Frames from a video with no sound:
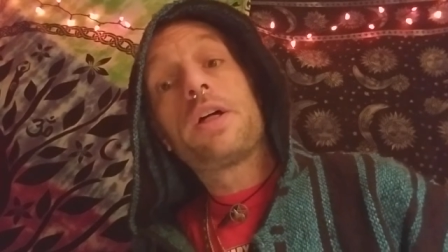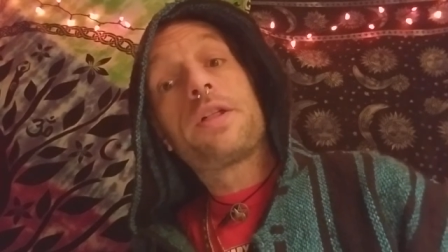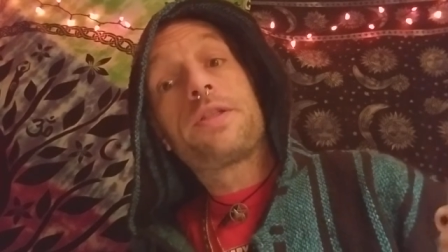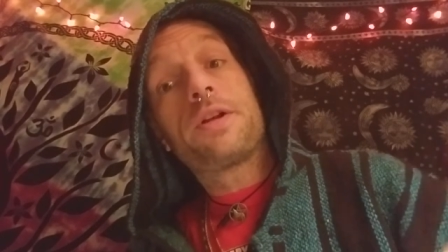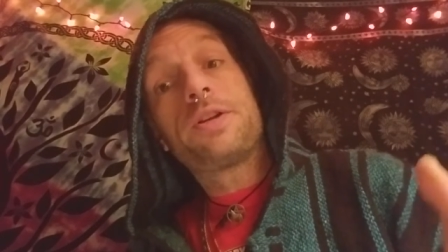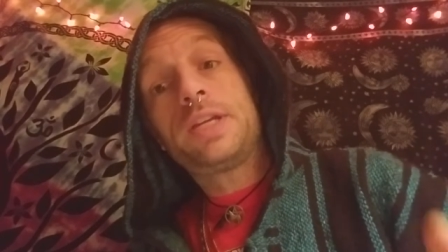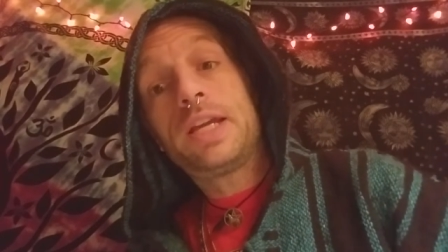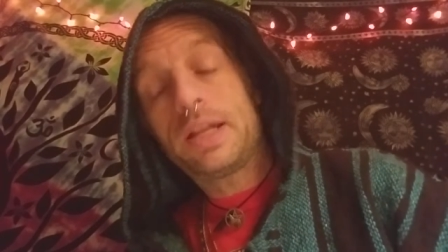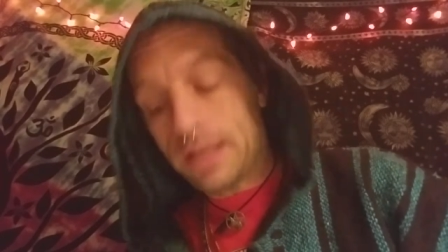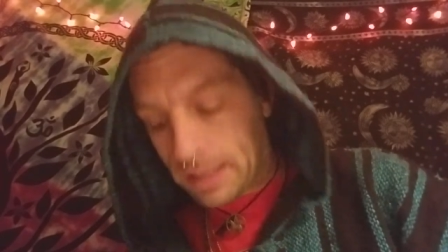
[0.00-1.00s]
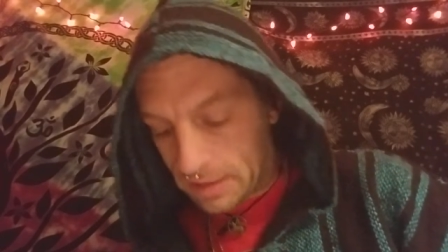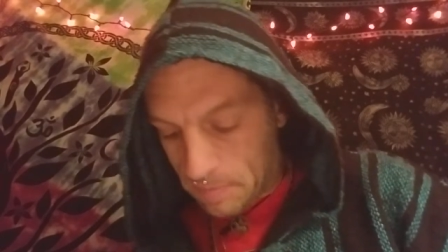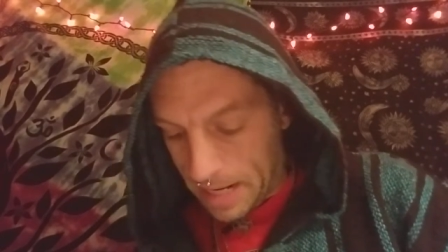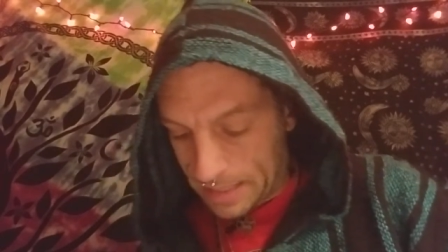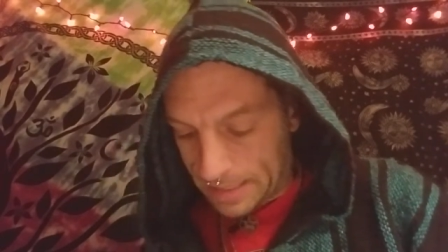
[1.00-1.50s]
13 is
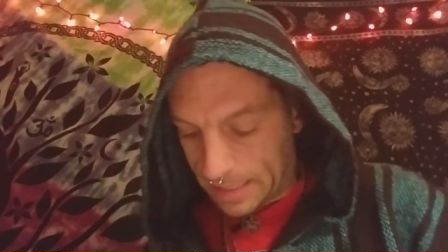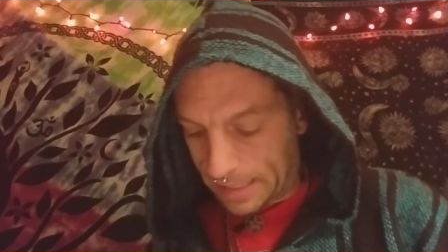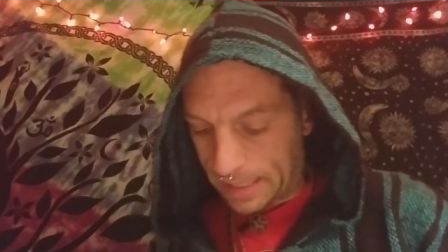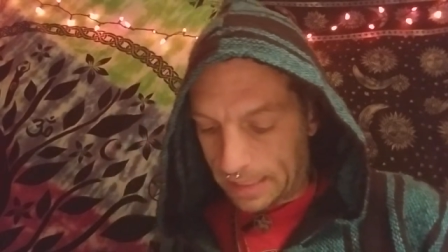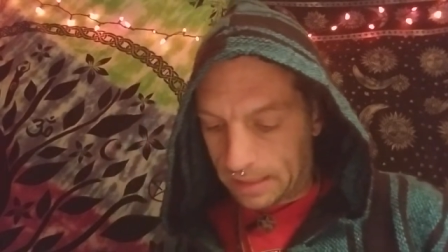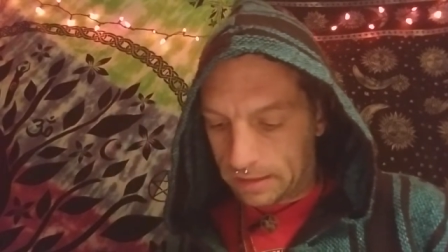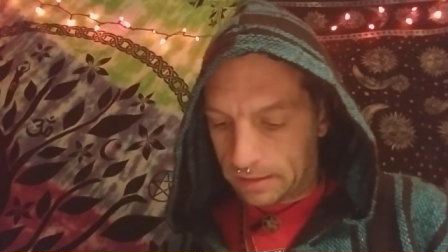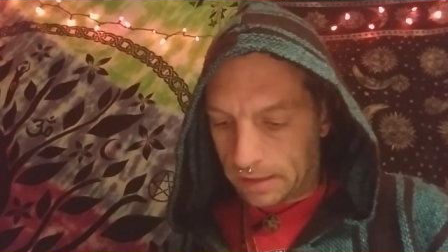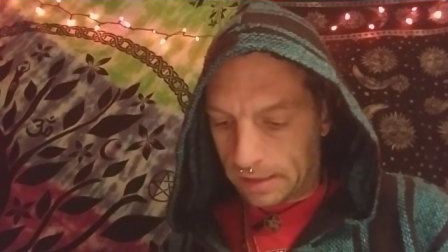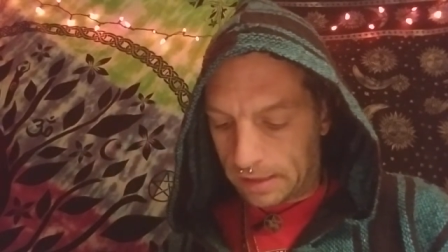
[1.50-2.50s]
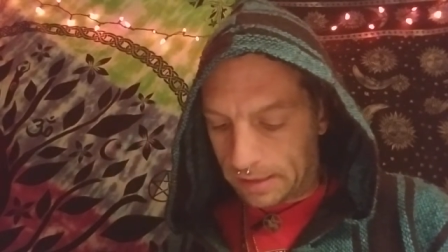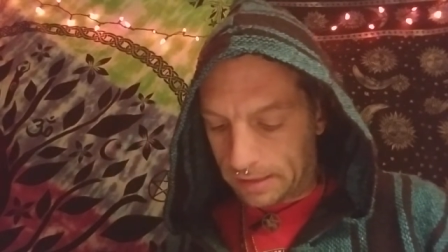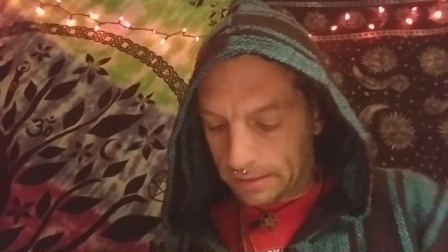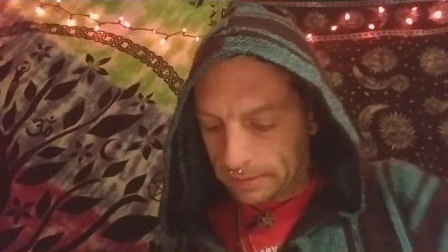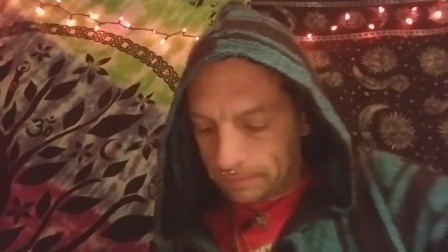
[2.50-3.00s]
basically the